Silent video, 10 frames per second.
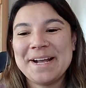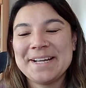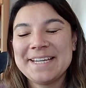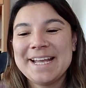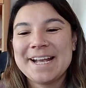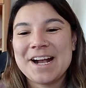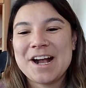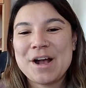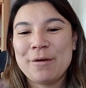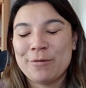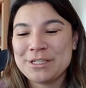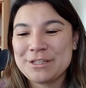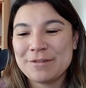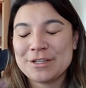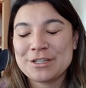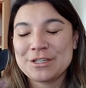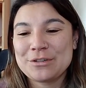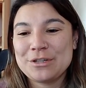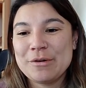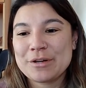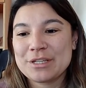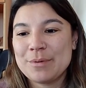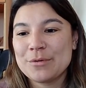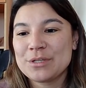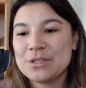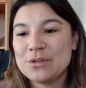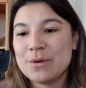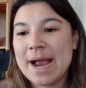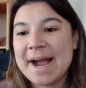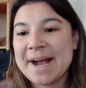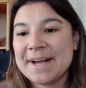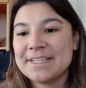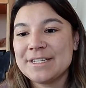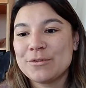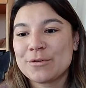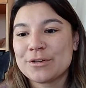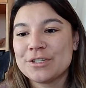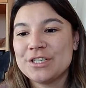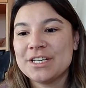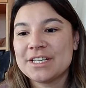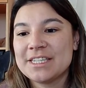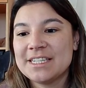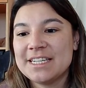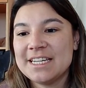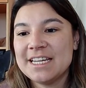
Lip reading: Once you're registered, you are supposed to add your GST